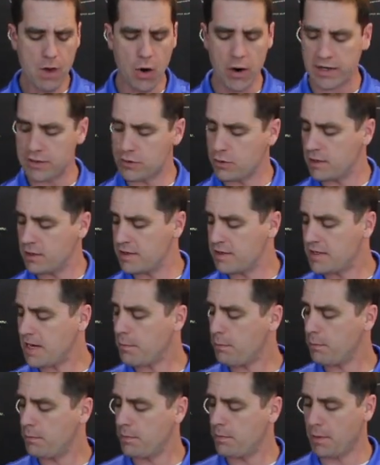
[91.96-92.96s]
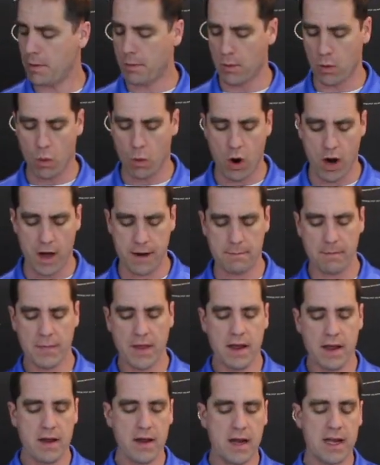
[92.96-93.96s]
All right, so the step number one
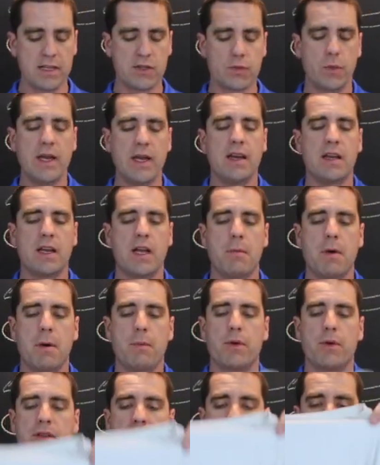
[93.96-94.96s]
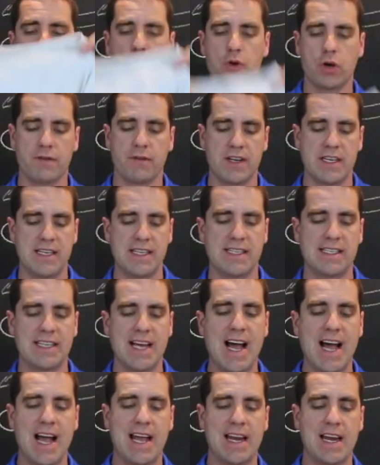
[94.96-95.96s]
is we need to come up with some sort of a
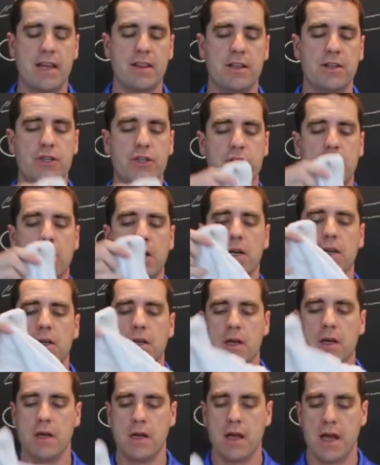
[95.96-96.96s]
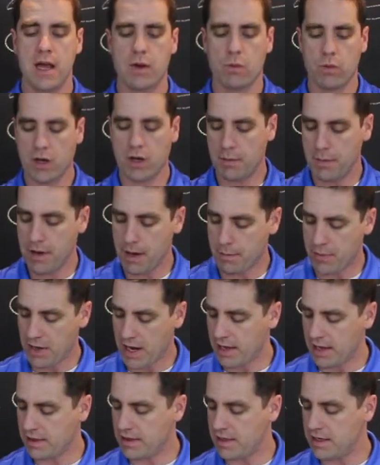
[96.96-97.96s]
design on this shirt, and we're going to be
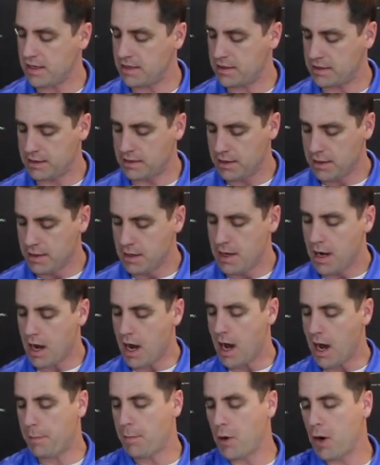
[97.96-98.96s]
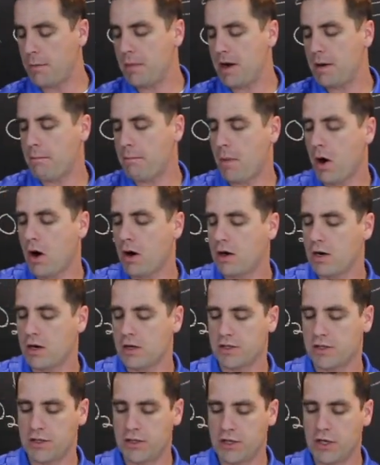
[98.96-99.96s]
applying these permanent
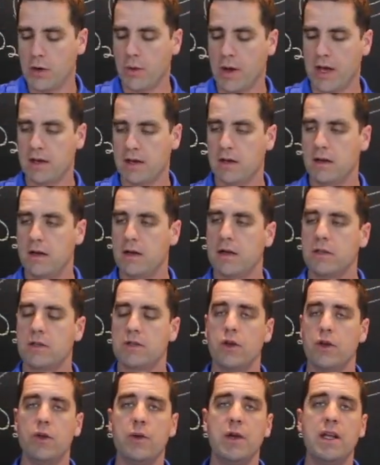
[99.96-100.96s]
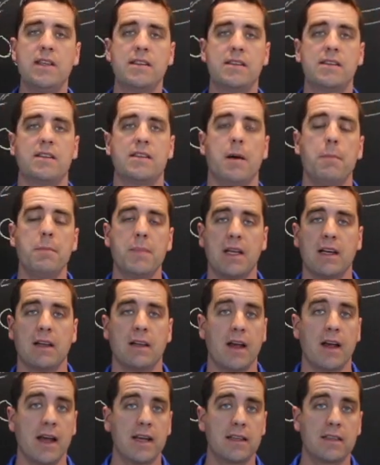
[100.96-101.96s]
markers to it. So you need
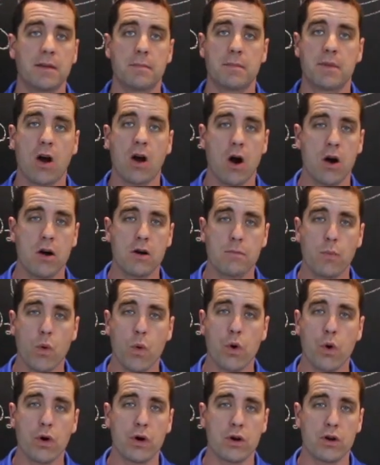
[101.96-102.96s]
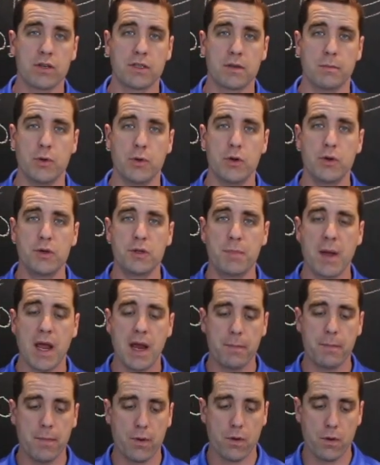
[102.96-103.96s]
something like some cardboard or some
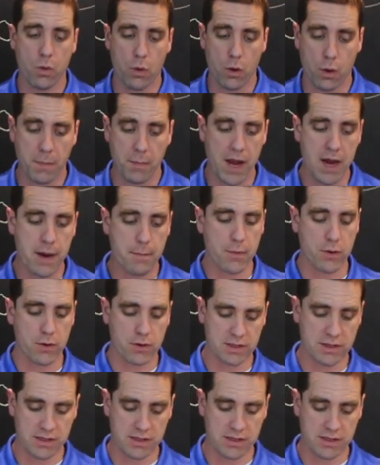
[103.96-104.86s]
newspaper or paper or